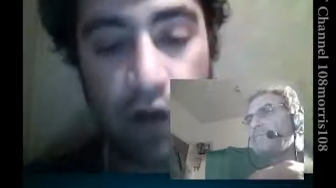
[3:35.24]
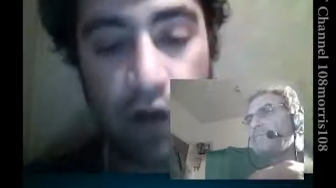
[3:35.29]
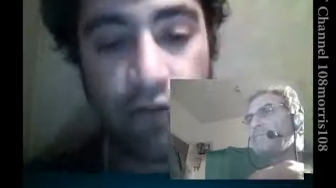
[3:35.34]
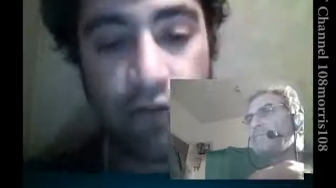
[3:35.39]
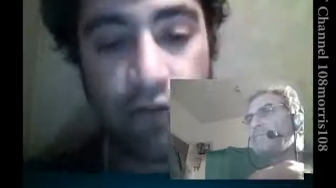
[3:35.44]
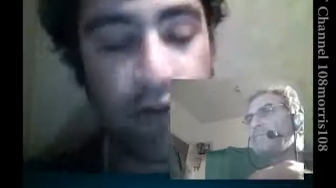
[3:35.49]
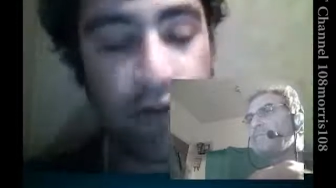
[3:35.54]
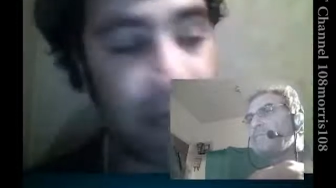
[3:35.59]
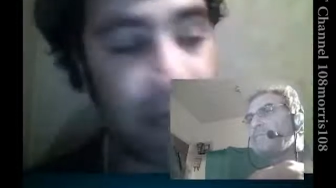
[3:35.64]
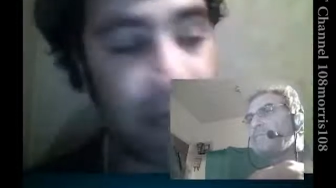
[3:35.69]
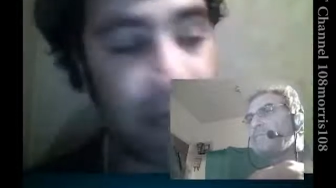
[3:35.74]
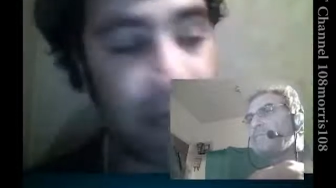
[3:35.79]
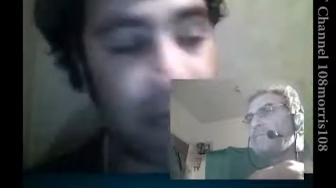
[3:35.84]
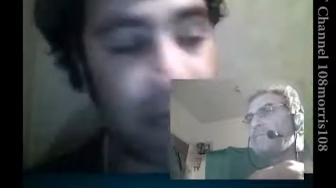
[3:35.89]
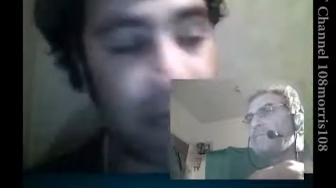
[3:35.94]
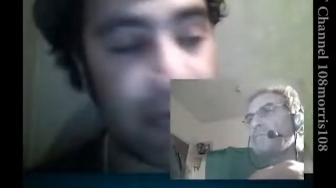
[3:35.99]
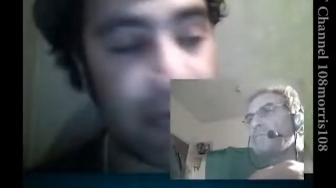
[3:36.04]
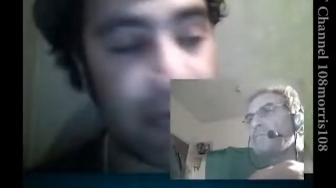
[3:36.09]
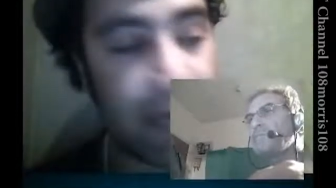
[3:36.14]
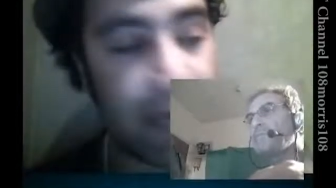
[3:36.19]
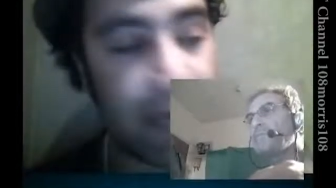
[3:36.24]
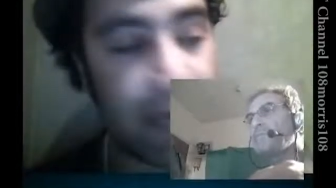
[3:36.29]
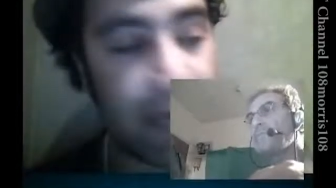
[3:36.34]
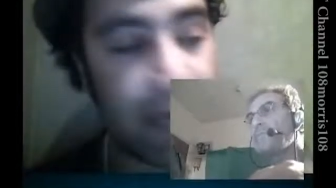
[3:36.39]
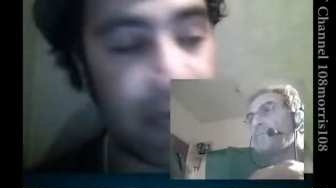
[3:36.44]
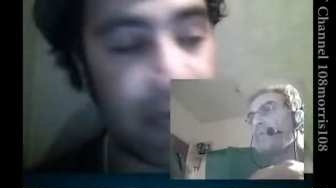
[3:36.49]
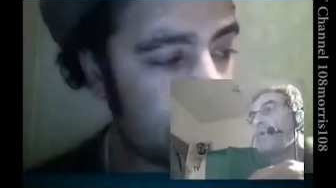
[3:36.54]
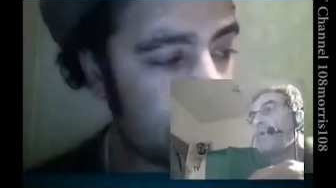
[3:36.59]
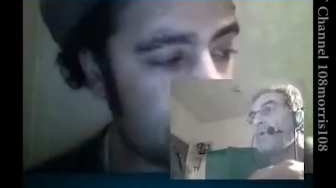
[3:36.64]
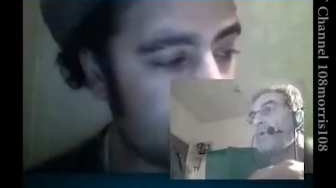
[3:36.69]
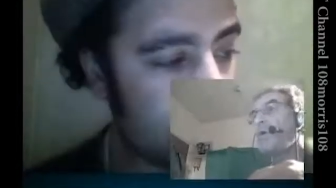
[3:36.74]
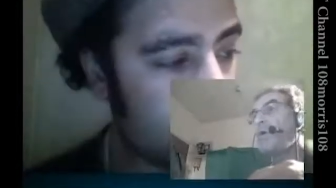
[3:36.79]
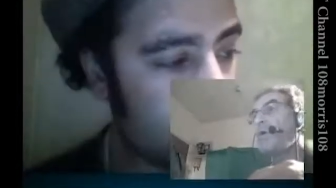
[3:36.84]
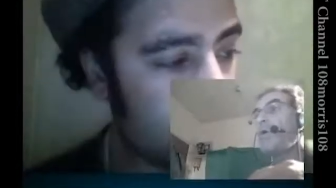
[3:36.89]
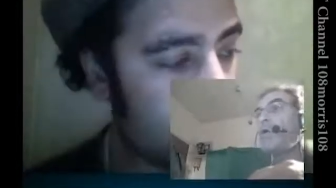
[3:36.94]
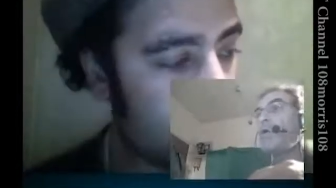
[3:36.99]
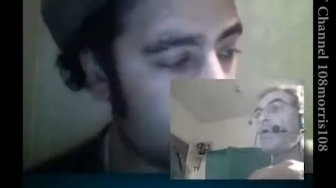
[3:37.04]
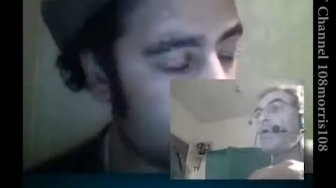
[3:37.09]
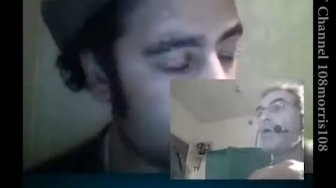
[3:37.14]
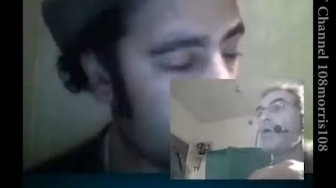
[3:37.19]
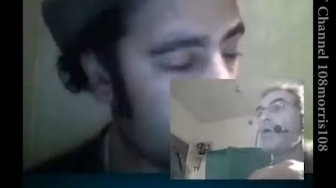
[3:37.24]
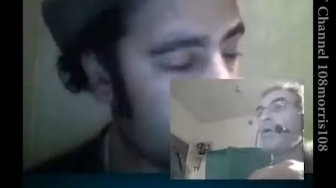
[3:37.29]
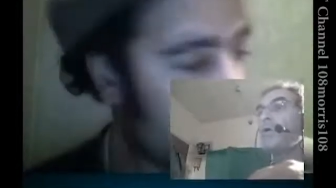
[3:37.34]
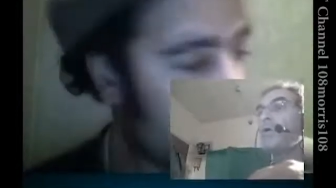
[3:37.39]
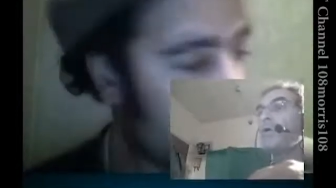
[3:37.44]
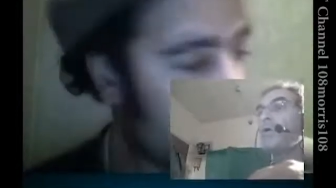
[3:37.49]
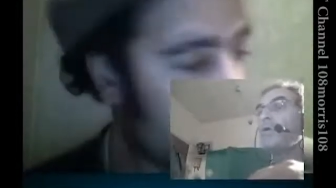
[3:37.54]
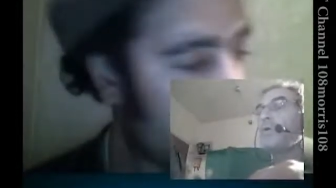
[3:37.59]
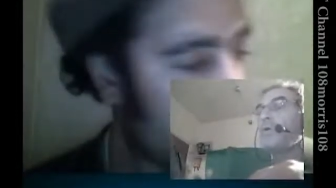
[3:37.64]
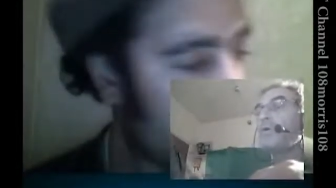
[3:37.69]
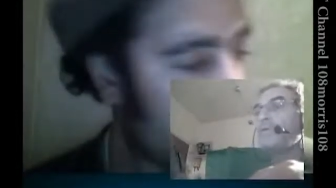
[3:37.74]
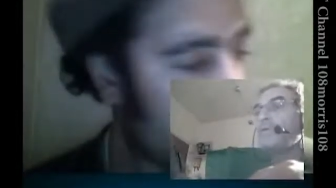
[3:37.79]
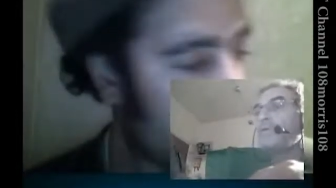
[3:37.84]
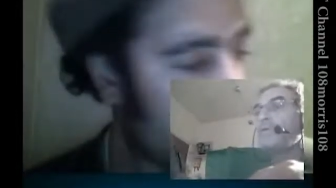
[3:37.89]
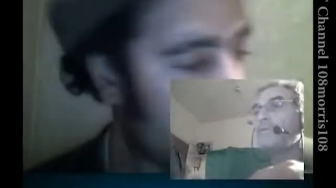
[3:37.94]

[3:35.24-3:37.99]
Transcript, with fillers: financial, um, what is it? I'm